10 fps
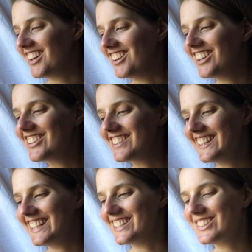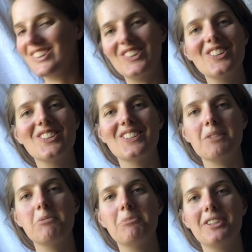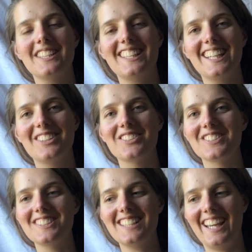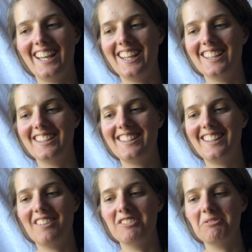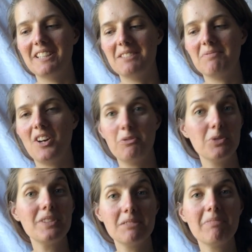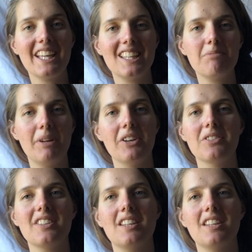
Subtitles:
I learnt to knit socks on double pointed needles, and I would always make both.